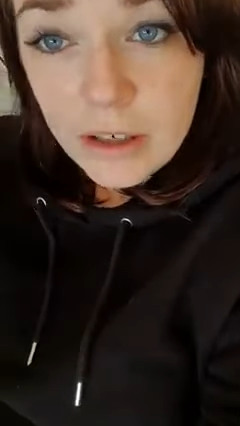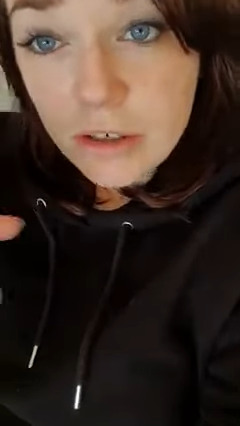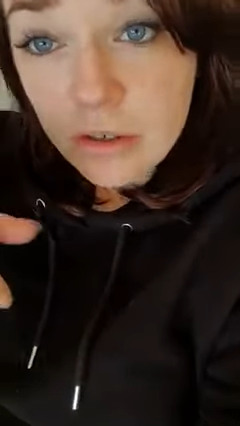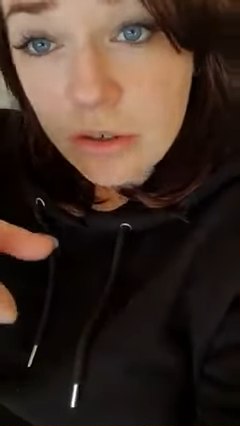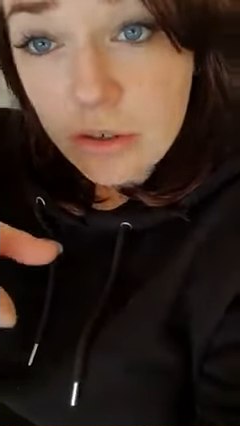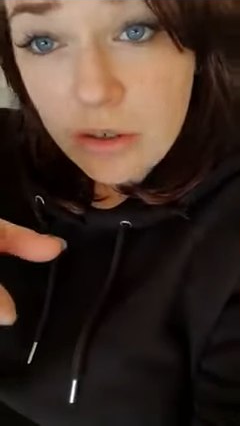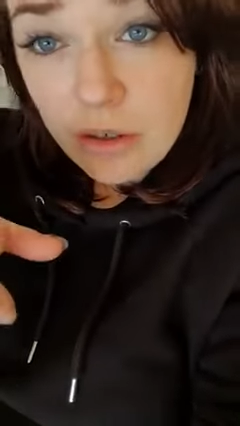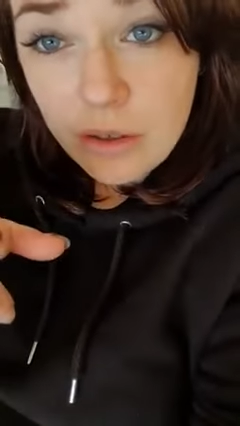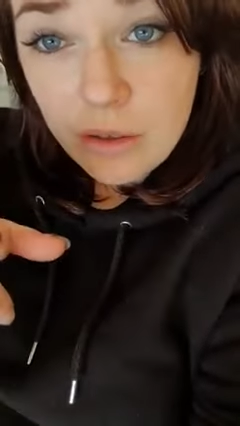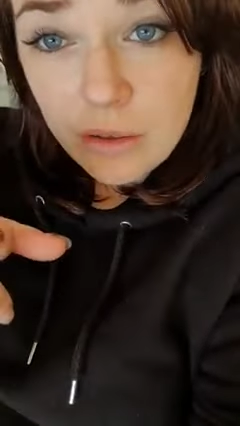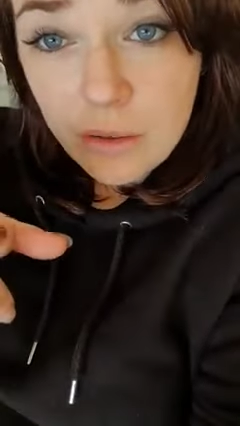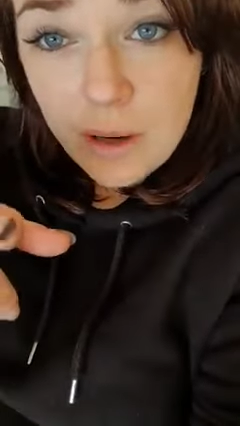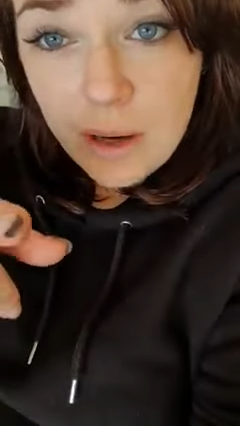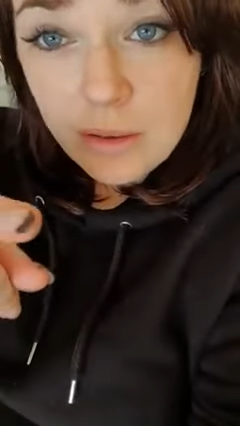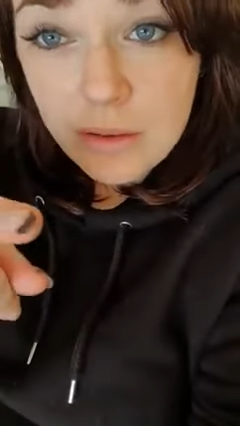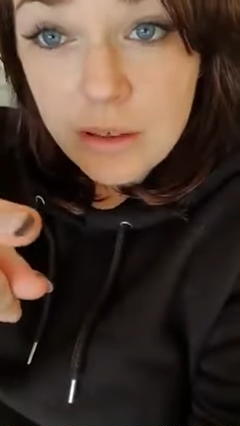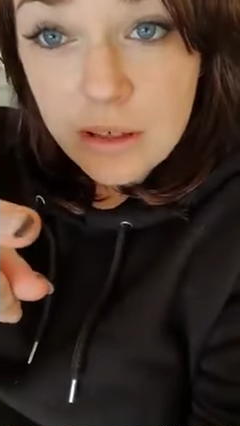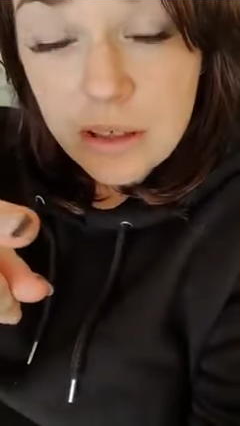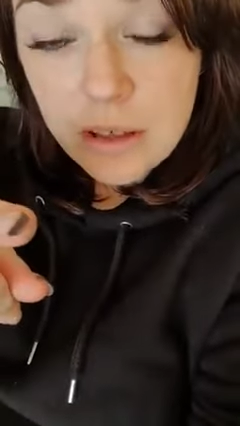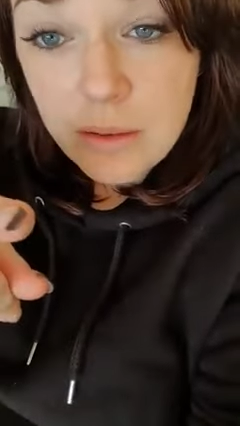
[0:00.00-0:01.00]
Make sure you Google
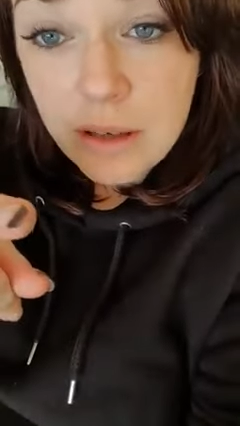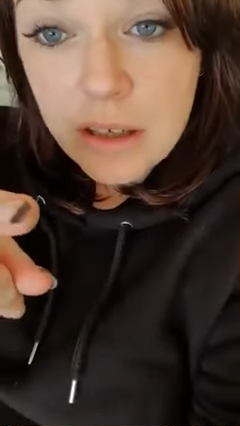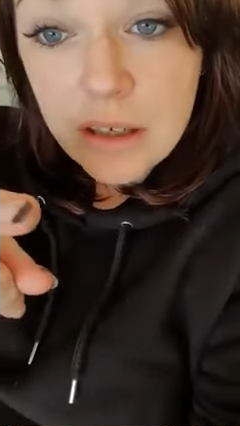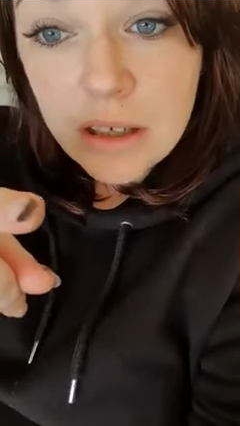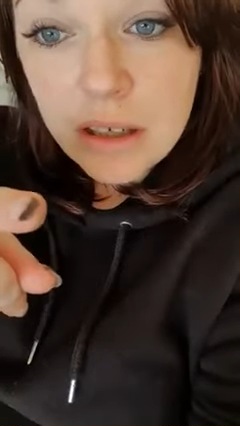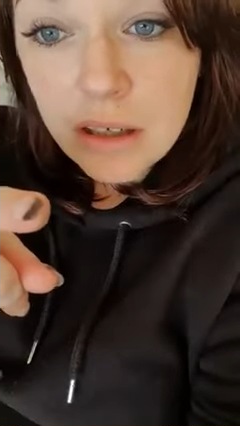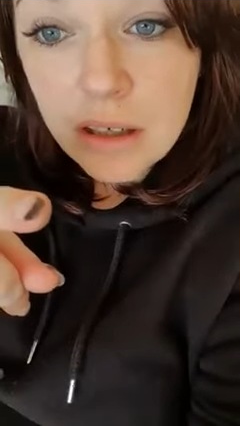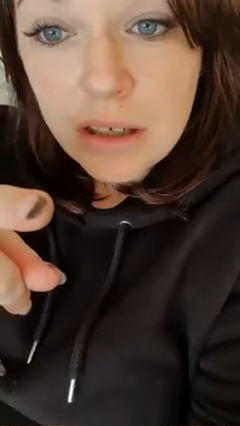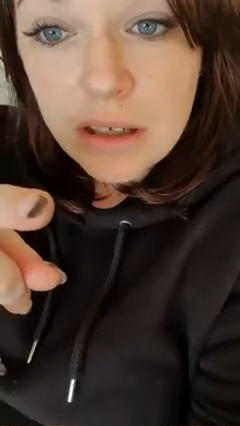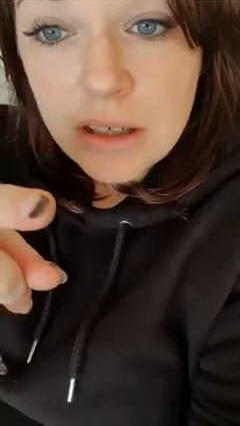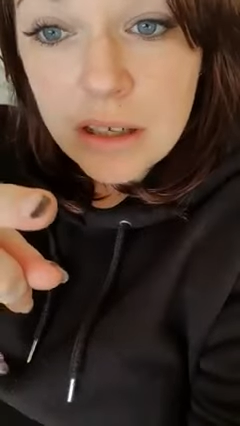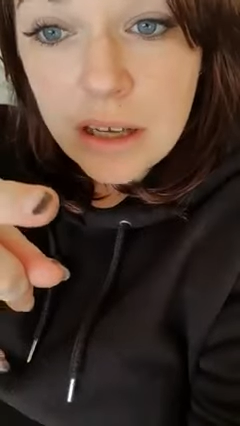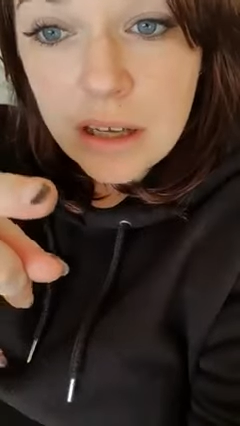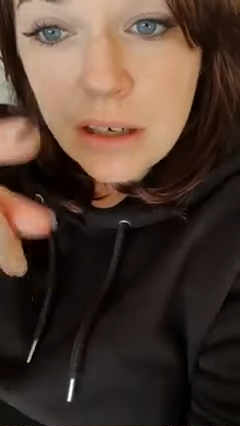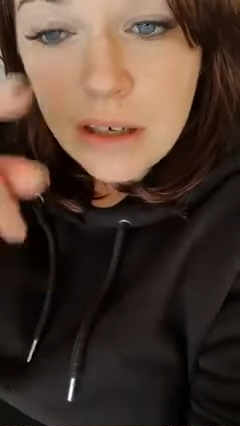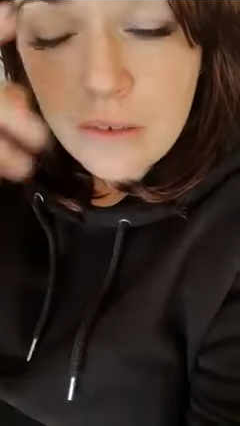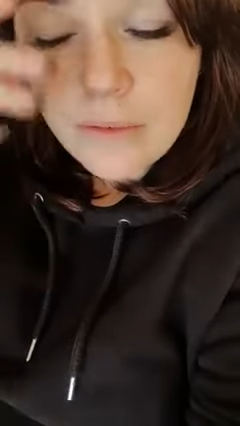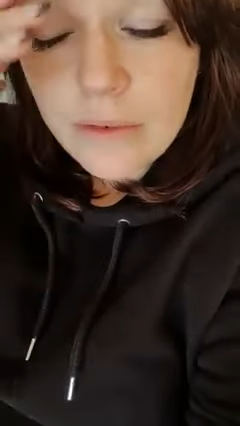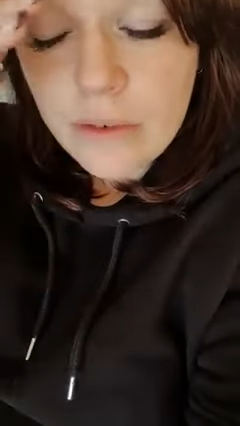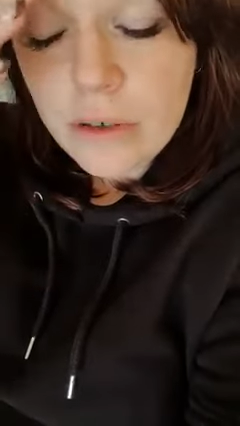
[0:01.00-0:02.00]
how to do it. Don't go
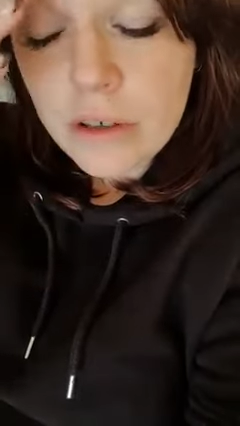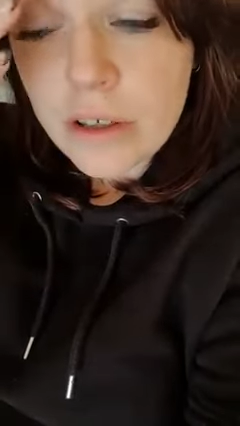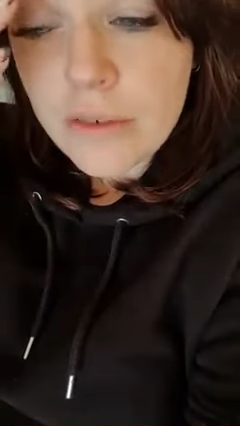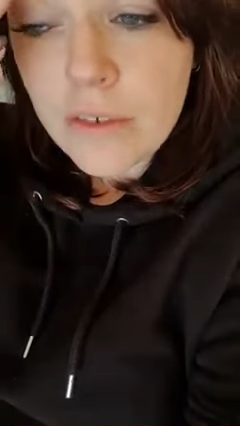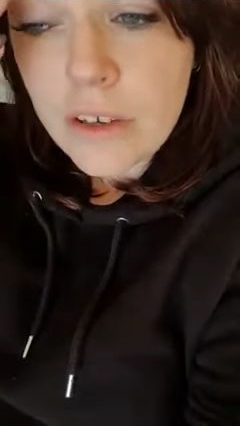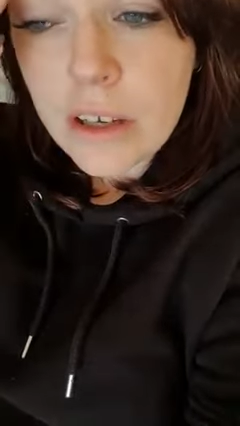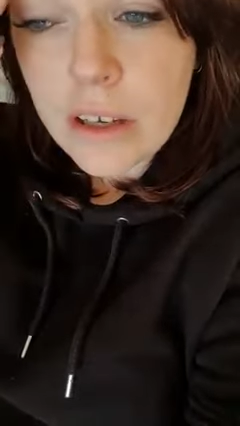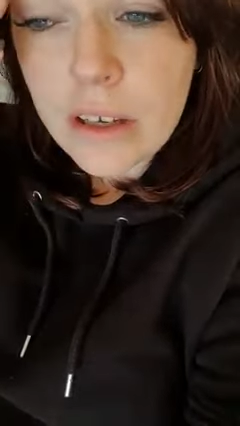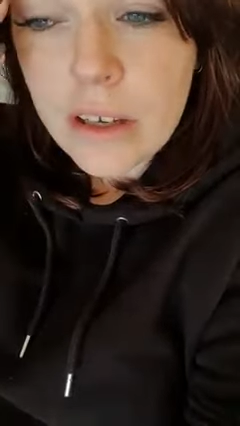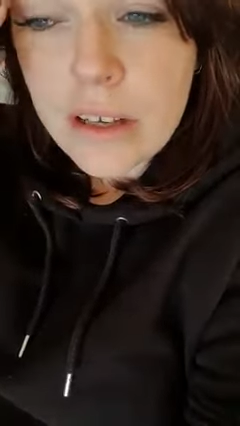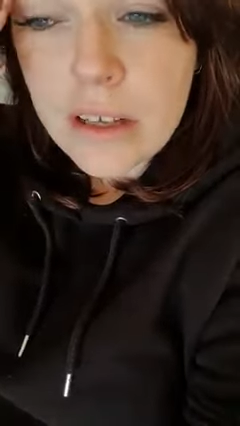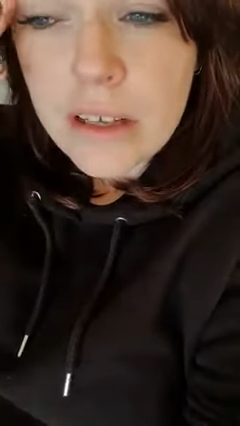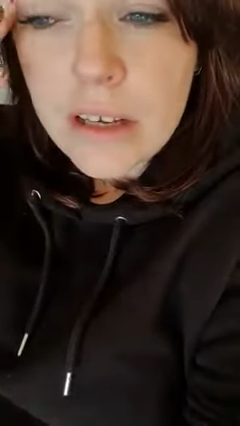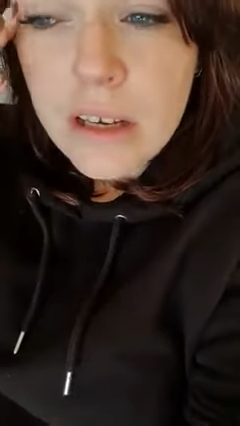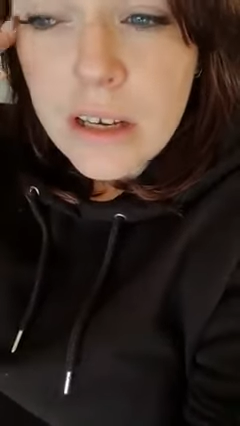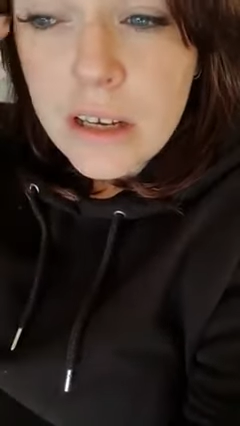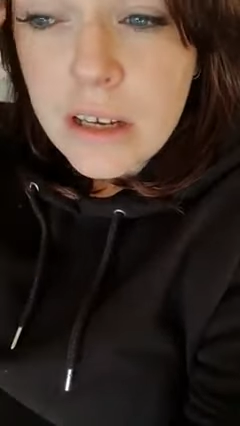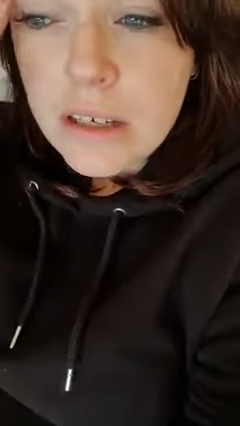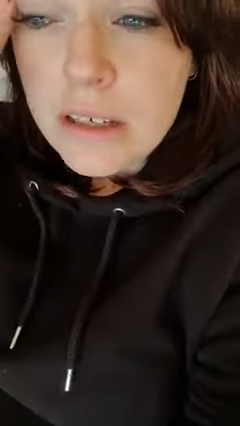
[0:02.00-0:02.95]
setting any forest fires.